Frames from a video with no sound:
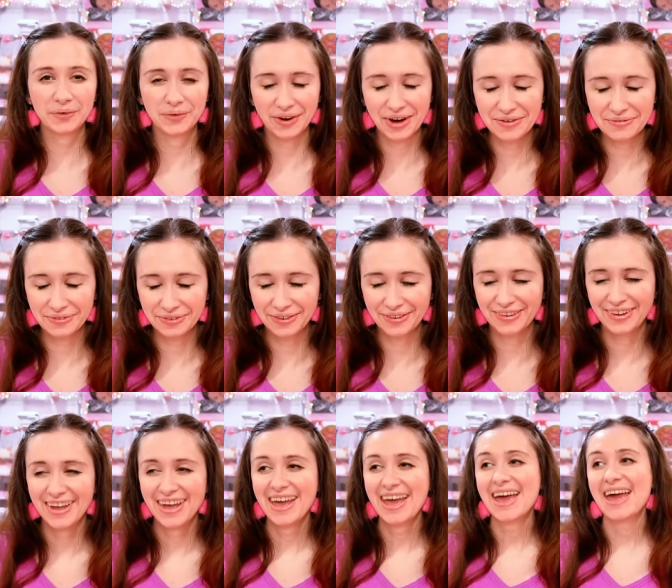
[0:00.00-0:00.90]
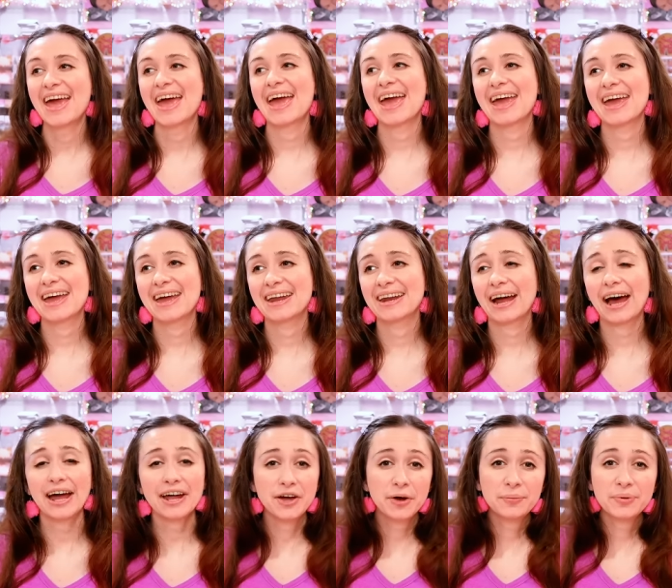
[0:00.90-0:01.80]
grateful. And
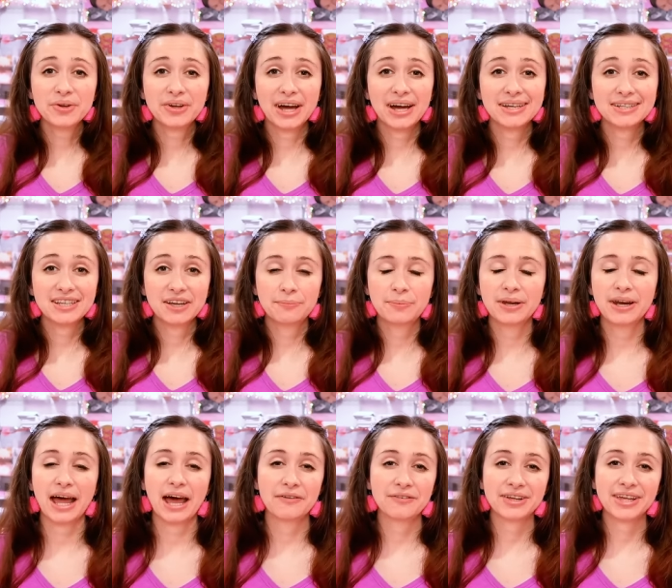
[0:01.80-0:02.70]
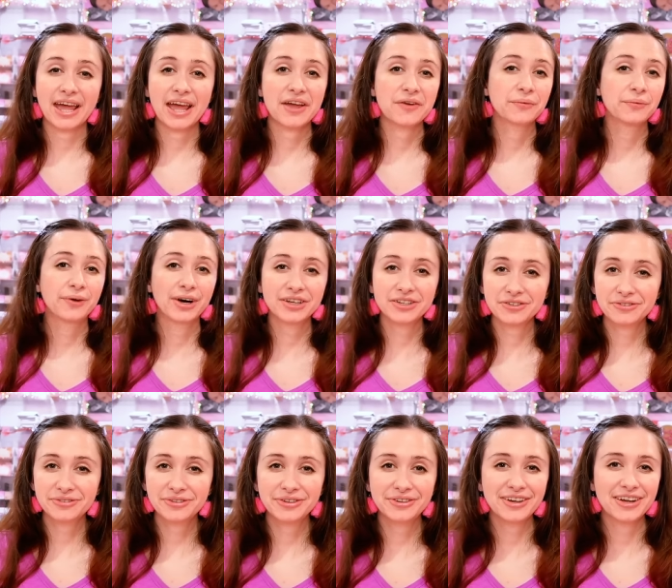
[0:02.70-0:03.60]
I hope you guys have been having a
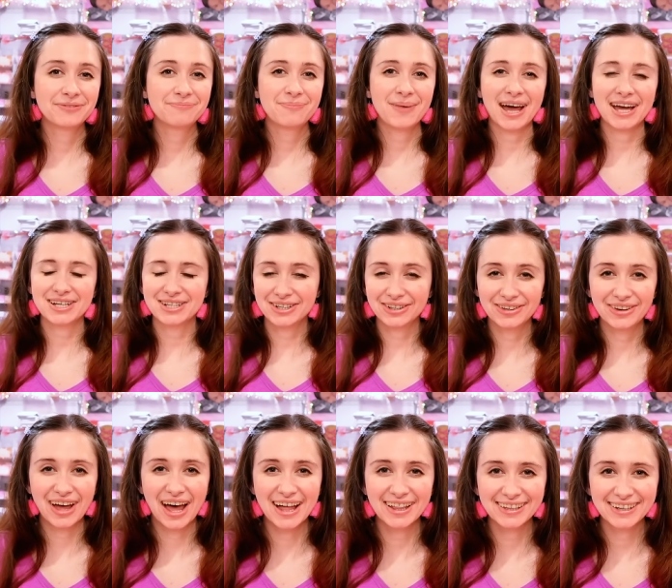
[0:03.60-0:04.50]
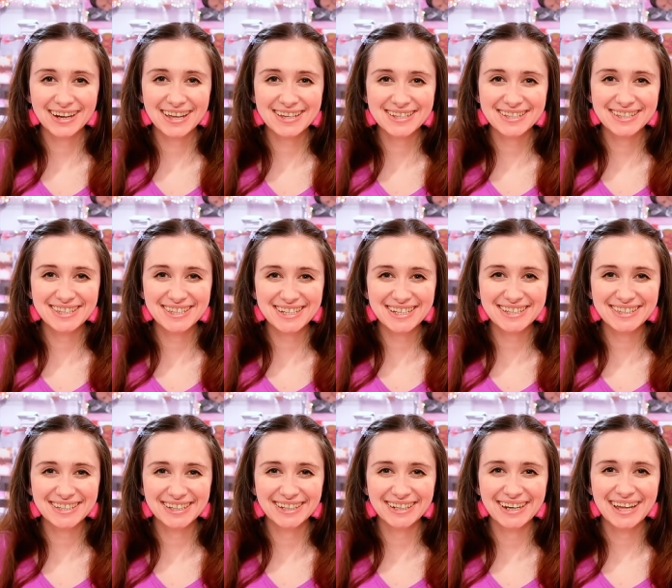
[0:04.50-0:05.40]
wonderful and magical holiday
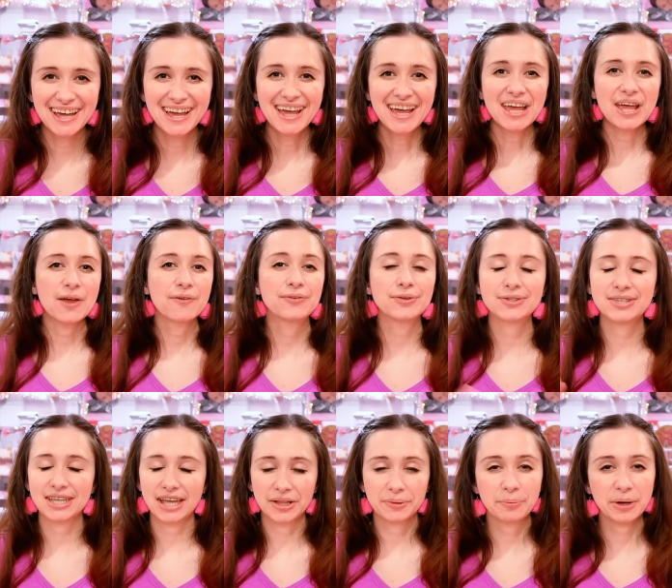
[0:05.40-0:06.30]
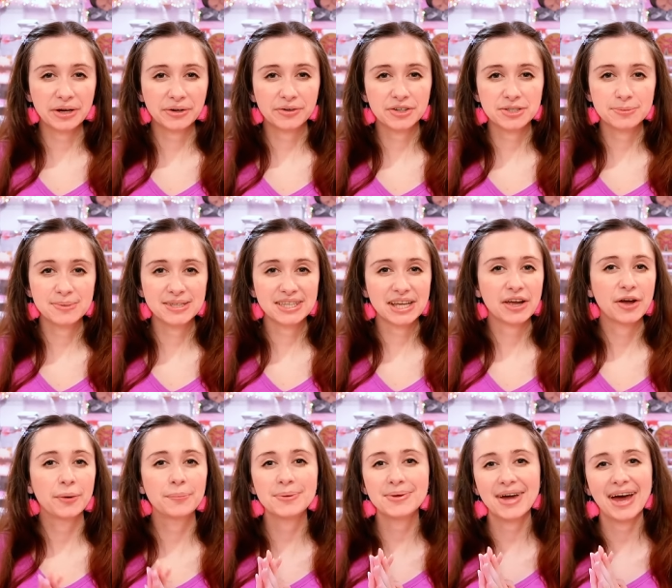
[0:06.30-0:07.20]
season. If you celebrate Christmas, I
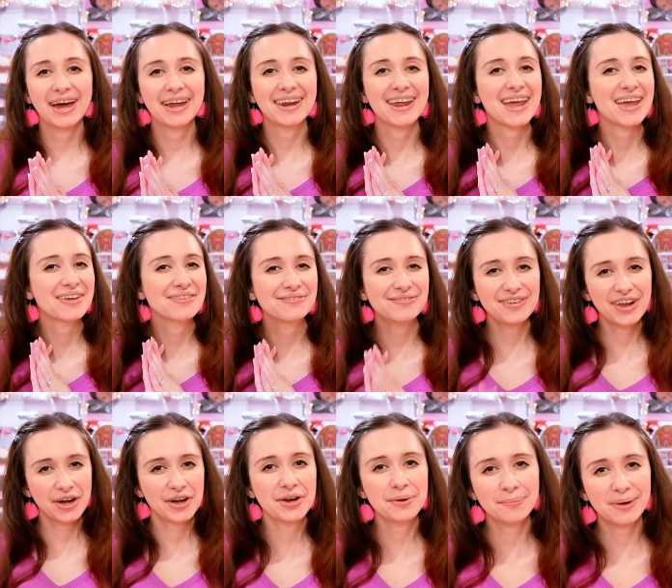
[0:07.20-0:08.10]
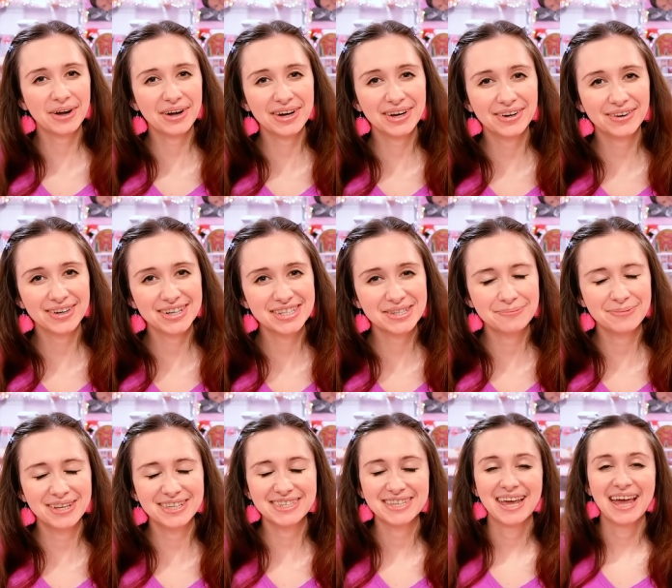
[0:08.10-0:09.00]
hope you had a very Merry
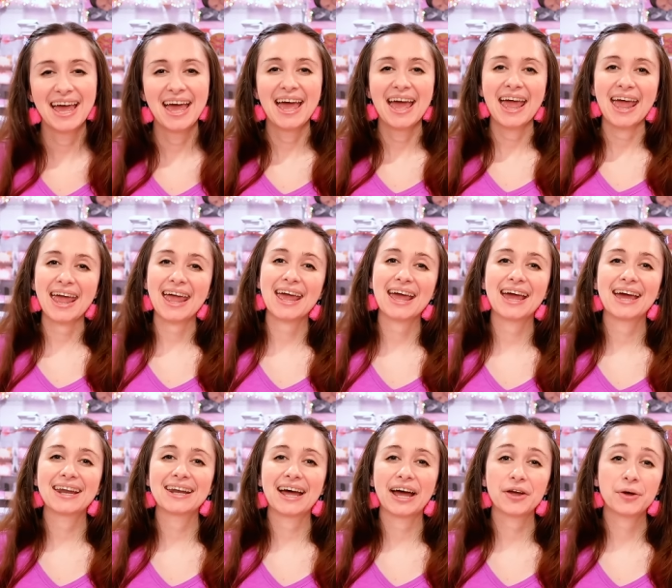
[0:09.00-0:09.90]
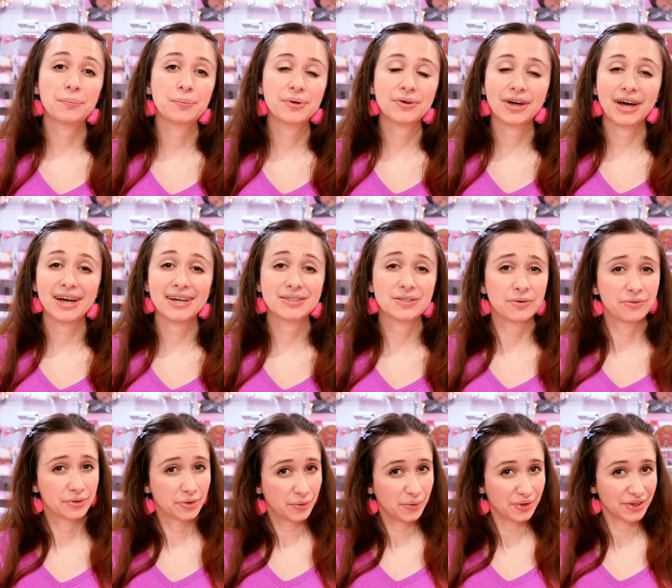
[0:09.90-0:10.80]
Christmas. And I hope you guys,
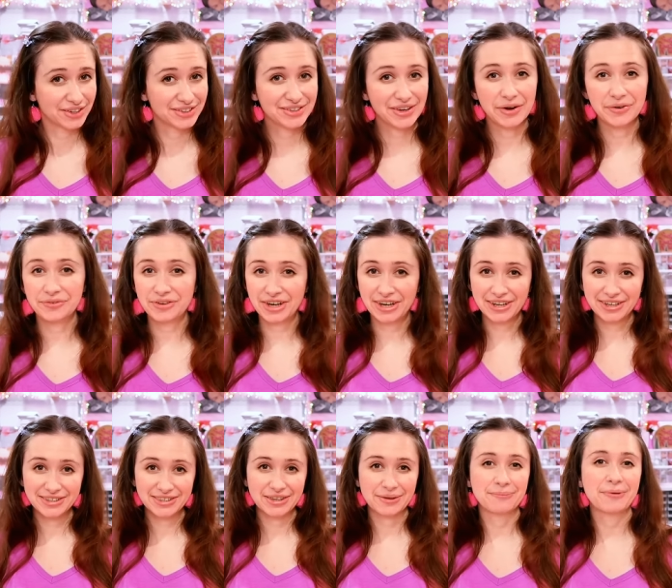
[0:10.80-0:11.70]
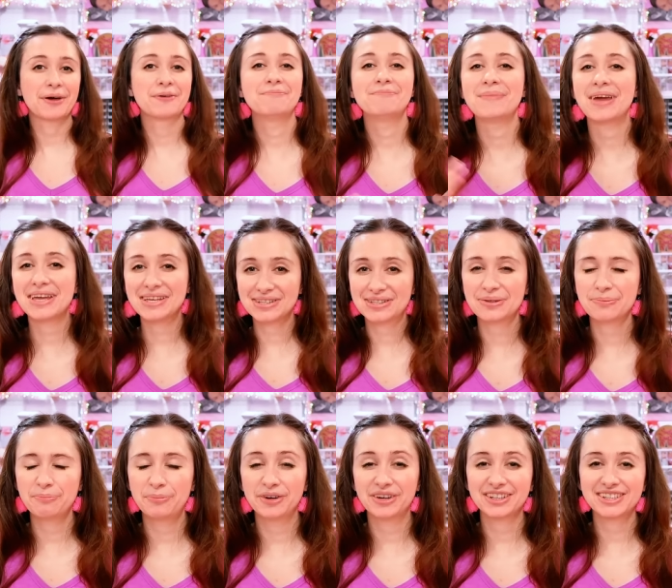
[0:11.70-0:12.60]
of course, are reading some
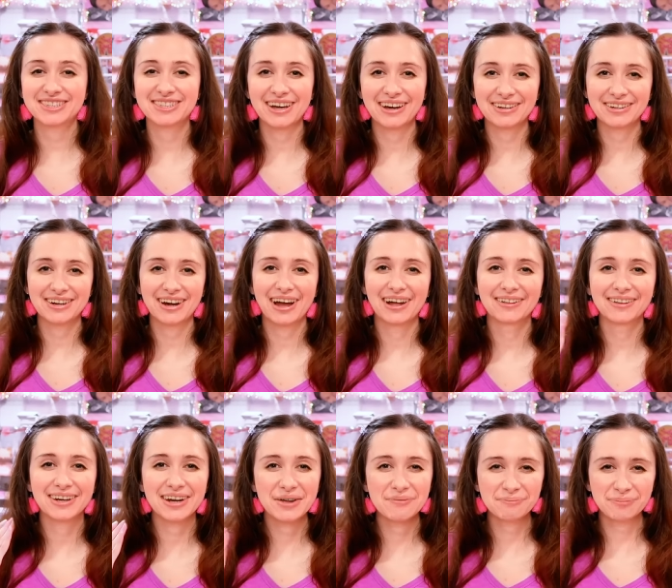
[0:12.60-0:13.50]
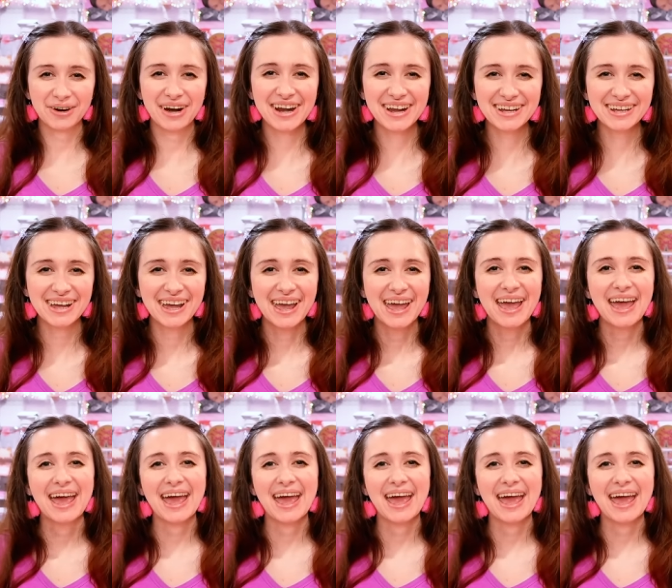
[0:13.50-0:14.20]
amazing books on your holiday break